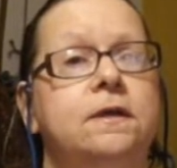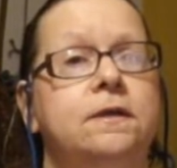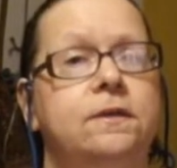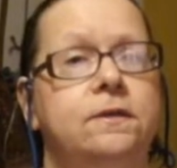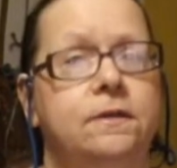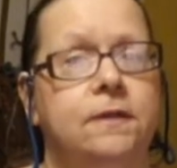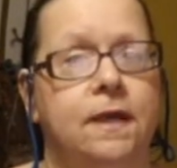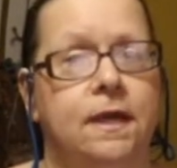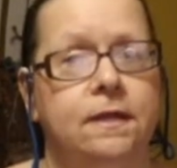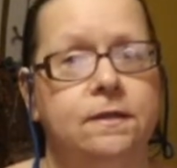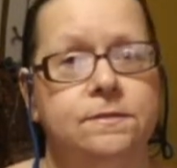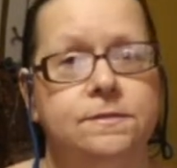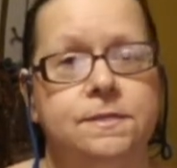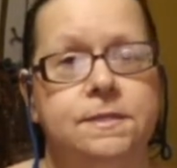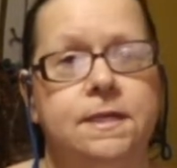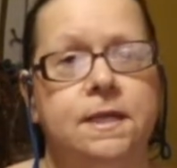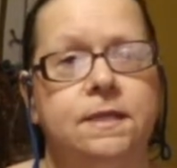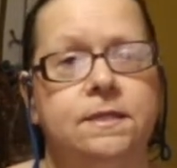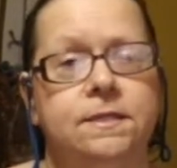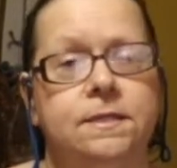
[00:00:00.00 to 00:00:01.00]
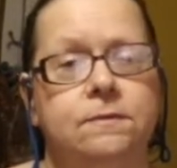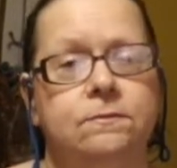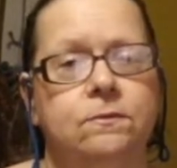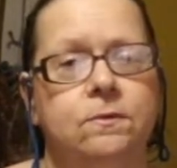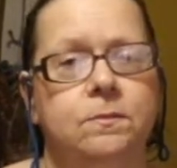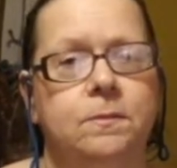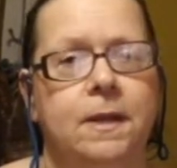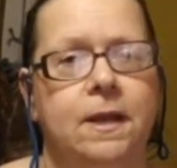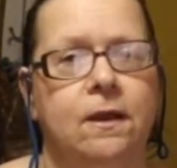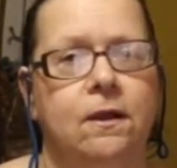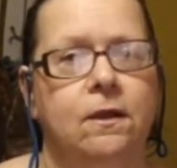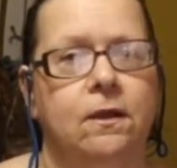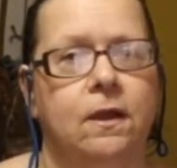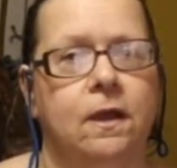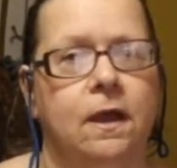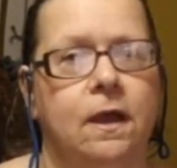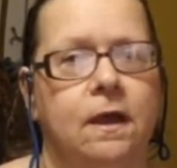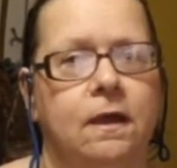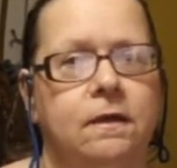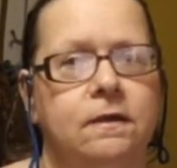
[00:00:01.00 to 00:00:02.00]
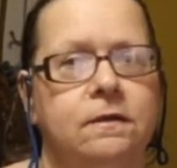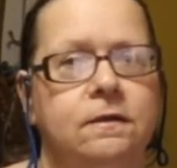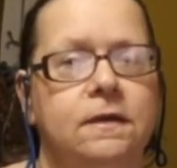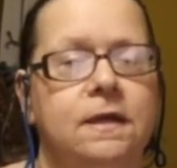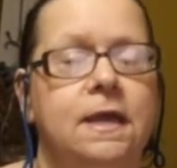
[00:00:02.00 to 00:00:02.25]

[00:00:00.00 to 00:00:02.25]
United States of America.